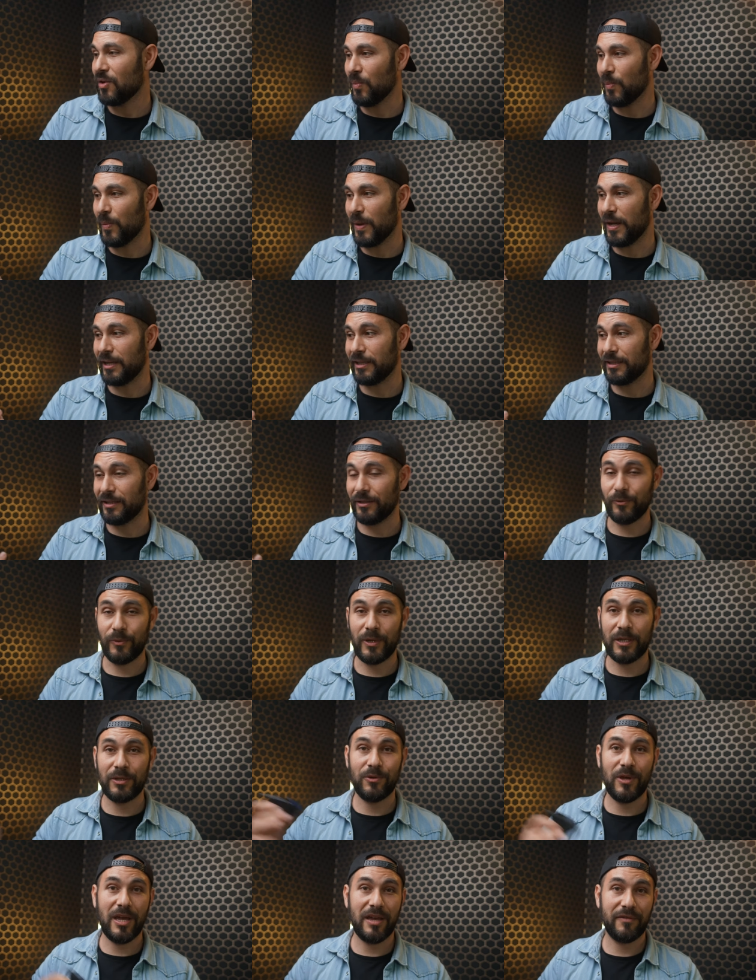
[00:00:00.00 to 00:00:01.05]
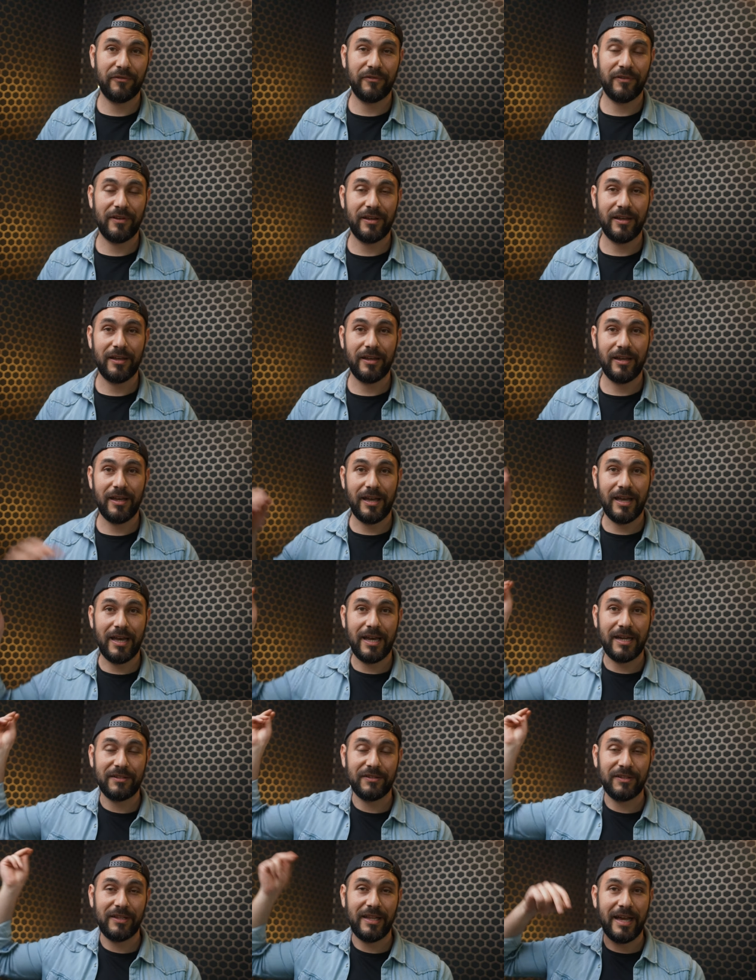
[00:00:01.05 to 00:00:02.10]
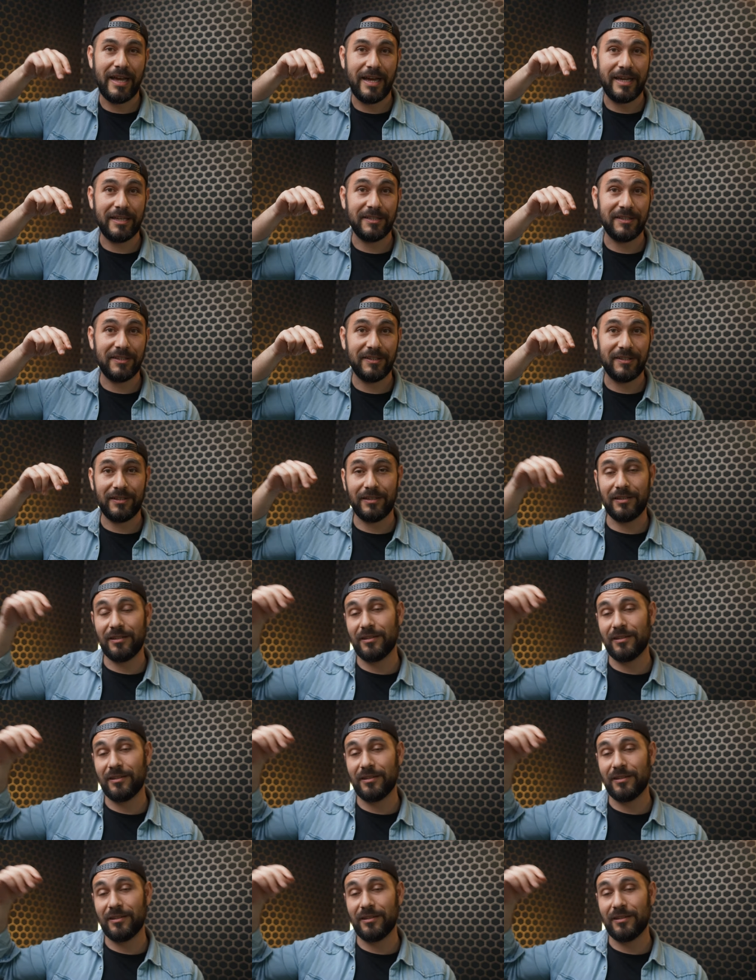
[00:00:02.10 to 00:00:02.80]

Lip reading: but when you have hard light